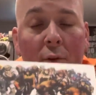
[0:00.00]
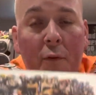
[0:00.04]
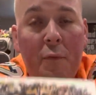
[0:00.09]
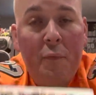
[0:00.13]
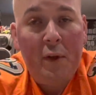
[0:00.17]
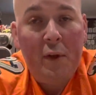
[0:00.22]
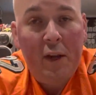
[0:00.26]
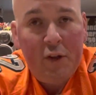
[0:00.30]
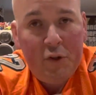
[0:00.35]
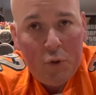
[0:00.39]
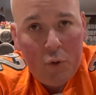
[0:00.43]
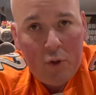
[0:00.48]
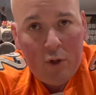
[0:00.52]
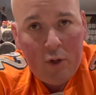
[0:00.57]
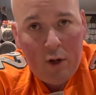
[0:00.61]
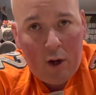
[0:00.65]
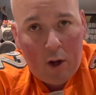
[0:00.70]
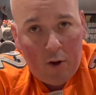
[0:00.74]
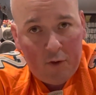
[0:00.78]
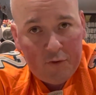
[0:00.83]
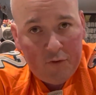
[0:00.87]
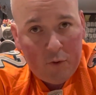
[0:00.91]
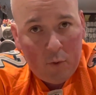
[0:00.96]
things you can
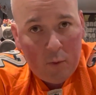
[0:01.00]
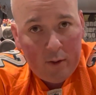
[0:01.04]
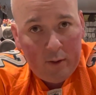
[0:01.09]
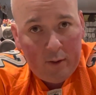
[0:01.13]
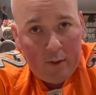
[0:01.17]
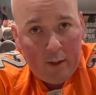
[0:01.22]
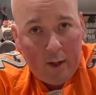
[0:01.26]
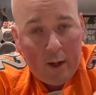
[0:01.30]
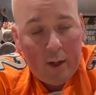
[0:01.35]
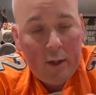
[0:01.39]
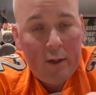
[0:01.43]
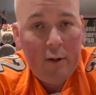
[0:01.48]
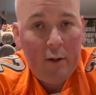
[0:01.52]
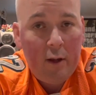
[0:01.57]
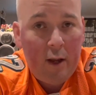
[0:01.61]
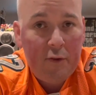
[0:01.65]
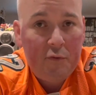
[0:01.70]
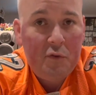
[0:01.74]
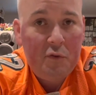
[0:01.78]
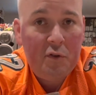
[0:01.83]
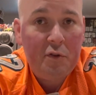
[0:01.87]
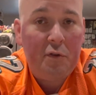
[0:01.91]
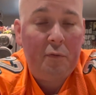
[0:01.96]
also unlock
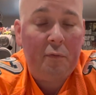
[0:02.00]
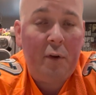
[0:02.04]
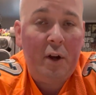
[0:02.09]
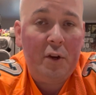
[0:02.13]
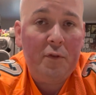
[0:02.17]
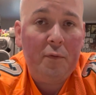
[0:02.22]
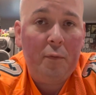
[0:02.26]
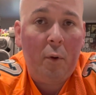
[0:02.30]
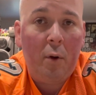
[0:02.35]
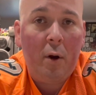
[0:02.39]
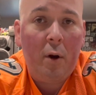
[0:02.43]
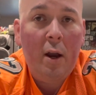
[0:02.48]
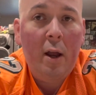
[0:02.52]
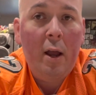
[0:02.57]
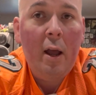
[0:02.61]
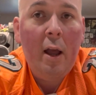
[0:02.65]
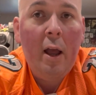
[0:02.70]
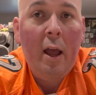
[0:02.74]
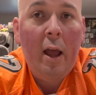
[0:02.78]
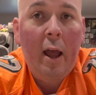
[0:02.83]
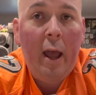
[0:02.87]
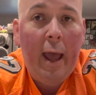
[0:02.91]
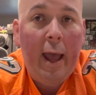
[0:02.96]
at Streets of Rage 4
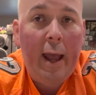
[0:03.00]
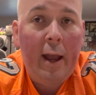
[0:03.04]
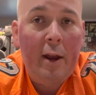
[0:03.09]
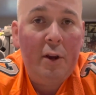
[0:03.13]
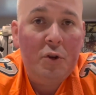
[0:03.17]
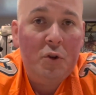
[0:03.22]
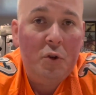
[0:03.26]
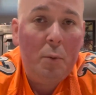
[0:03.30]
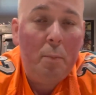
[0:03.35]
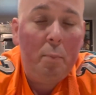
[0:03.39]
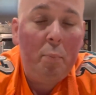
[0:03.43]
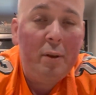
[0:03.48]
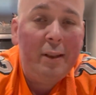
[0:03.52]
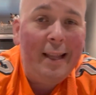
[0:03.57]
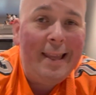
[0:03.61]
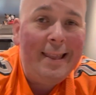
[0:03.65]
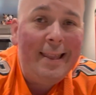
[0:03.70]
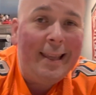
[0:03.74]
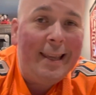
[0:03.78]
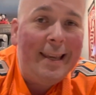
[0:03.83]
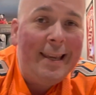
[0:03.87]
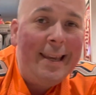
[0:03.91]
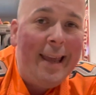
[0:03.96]
as you play
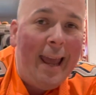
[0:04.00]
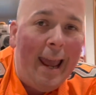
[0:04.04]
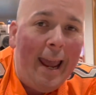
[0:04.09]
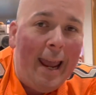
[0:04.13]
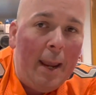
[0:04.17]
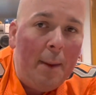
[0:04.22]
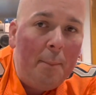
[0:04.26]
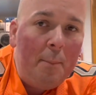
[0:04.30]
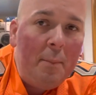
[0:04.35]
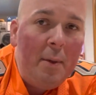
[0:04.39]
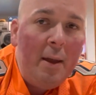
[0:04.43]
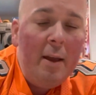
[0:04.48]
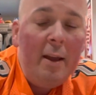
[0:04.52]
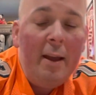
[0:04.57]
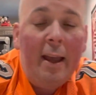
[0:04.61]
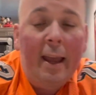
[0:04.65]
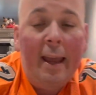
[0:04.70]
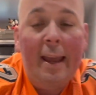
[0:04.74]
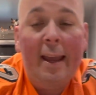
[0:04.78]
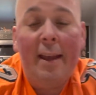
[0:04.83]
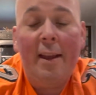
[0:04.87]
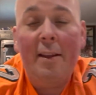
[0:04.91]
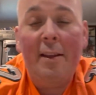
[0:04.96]
the game
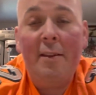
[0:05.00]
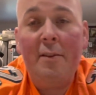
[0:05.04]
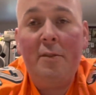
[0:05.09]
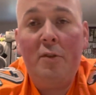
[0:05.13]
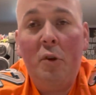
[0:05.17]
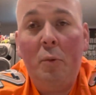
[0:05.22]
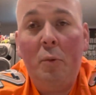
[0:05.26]
is you